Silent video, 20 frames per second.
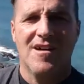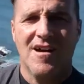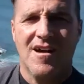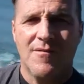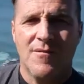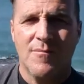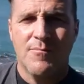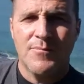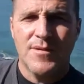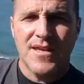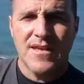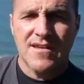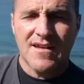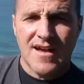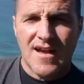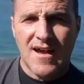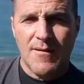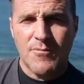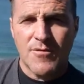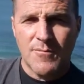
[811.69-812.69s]
I'm a big
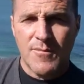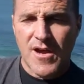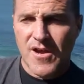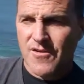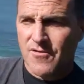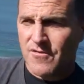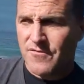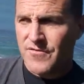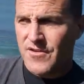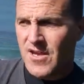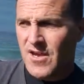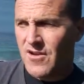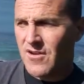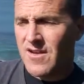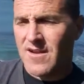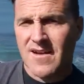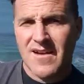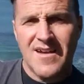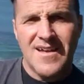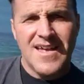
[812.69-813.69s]
promoter of
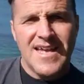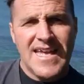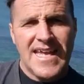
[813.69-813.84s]
yoga.